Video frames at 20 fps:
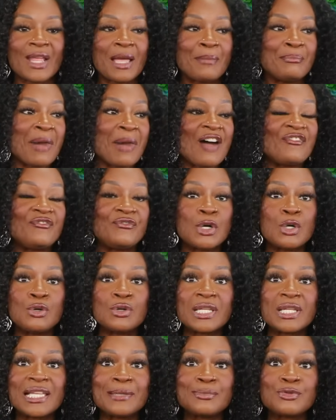My
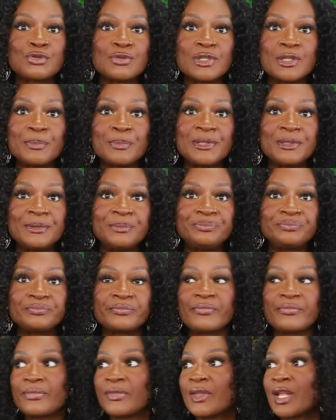phone kept tripping.
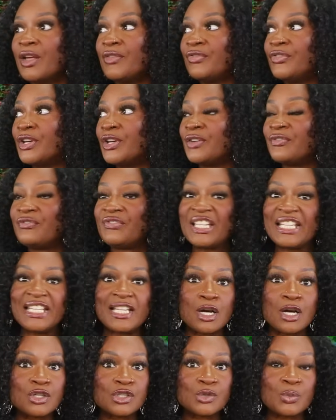The
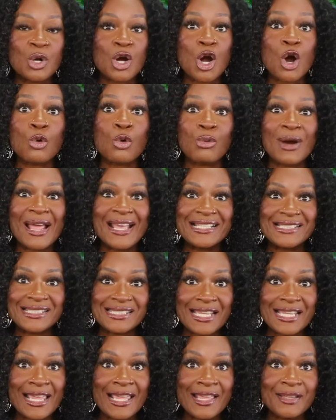videos were
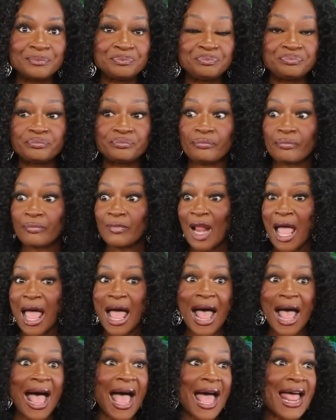erasing.
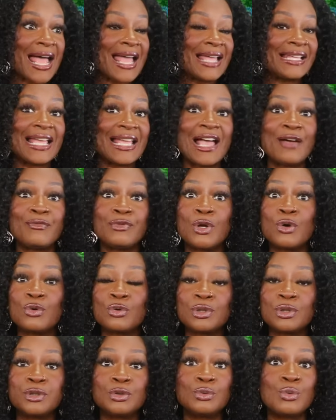I have no
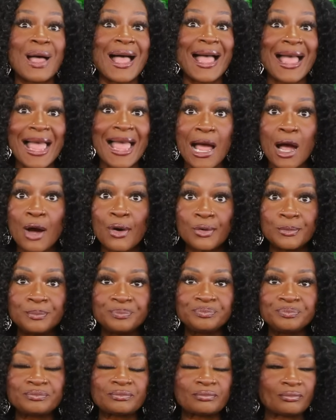clue how.
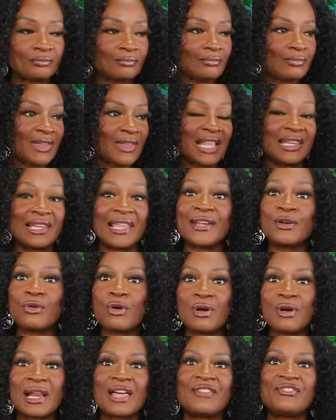Later
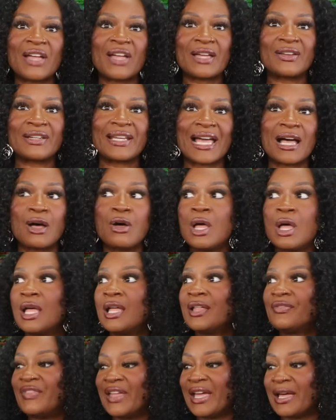on, I found out
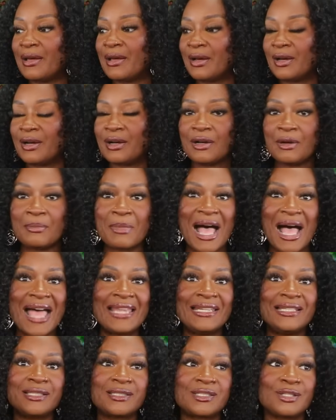that um, I
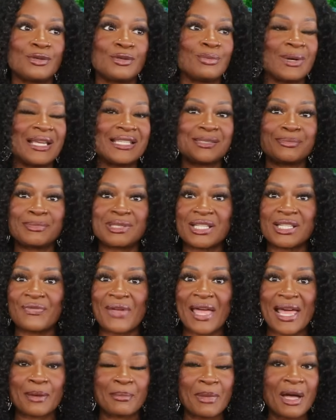needed to erase some stuff
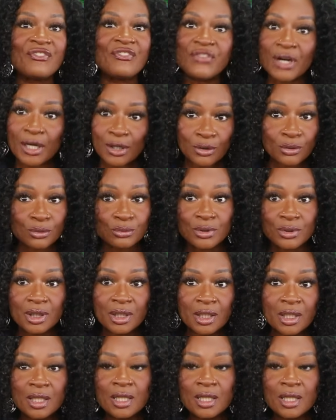out of my phone.